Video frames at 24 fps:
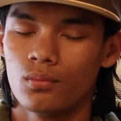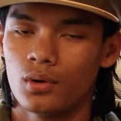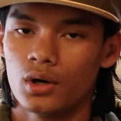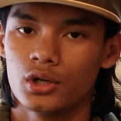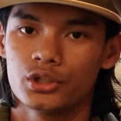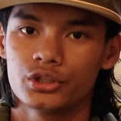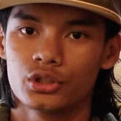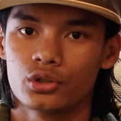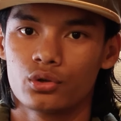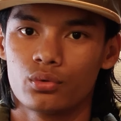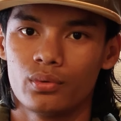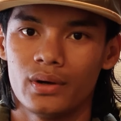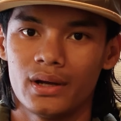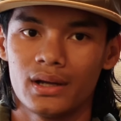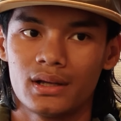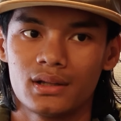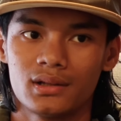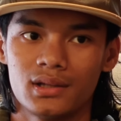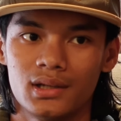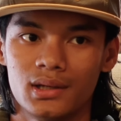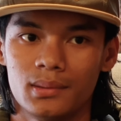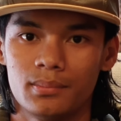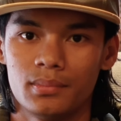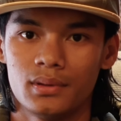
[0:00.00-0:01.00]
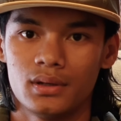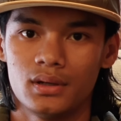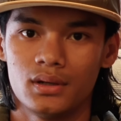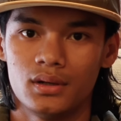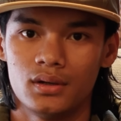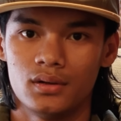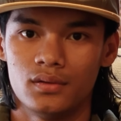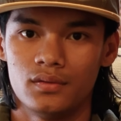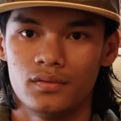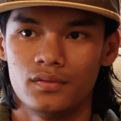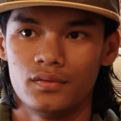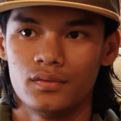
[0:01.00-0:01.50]
watch a quick clip
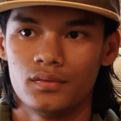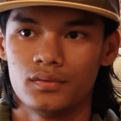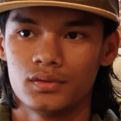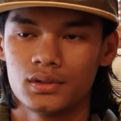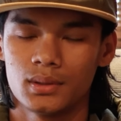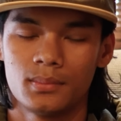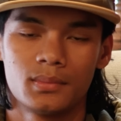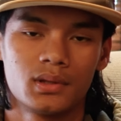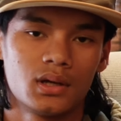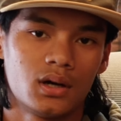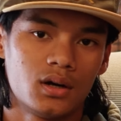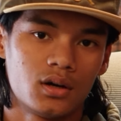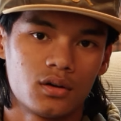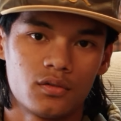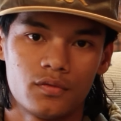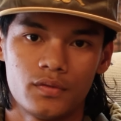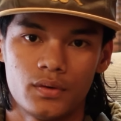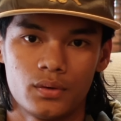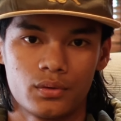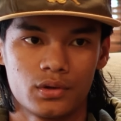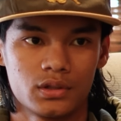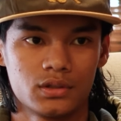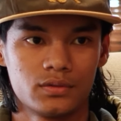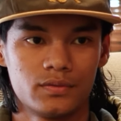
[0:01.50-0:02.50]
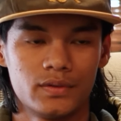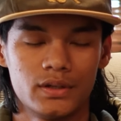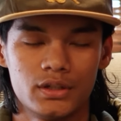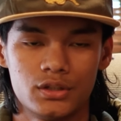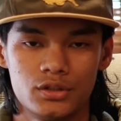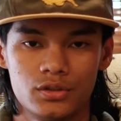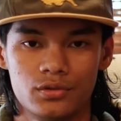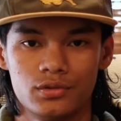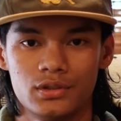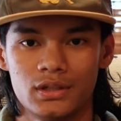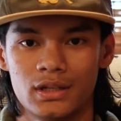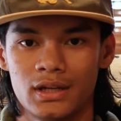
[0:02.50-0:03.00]
of some of the autofocus
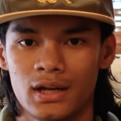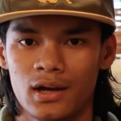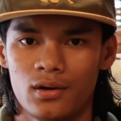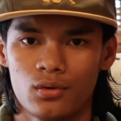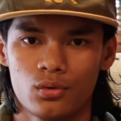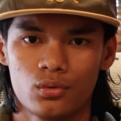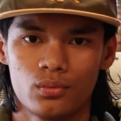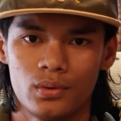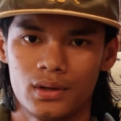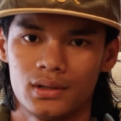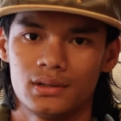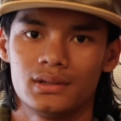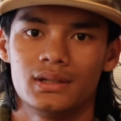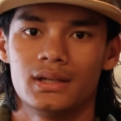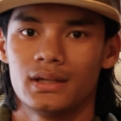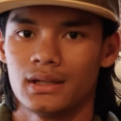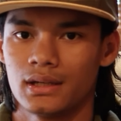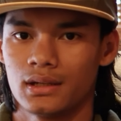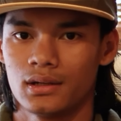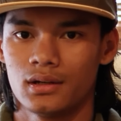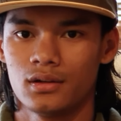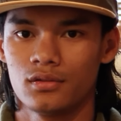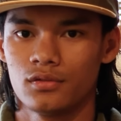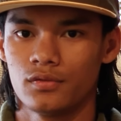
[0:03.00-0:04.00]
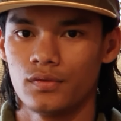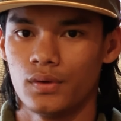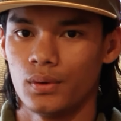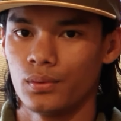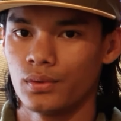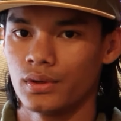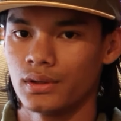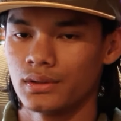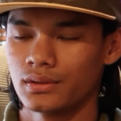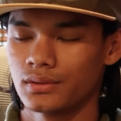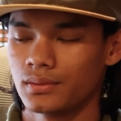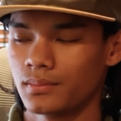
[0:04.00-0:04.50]
features and how quickly it can
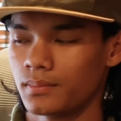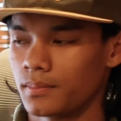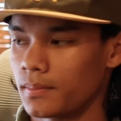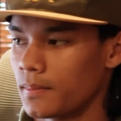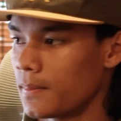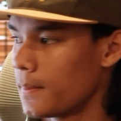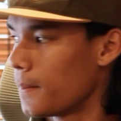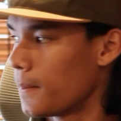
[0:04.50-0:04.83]
autofocus.